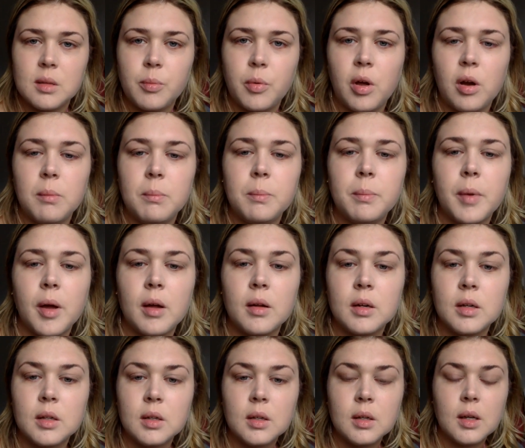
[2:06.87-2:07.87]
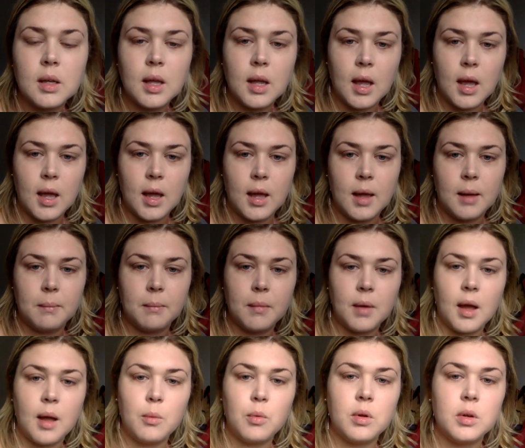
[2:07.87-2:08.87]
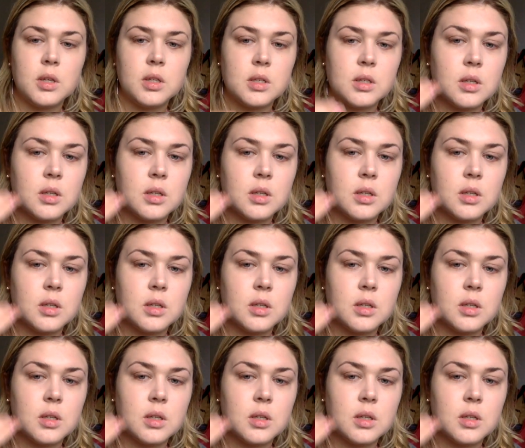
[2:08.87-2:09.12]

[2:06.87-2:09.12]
bottom. But I want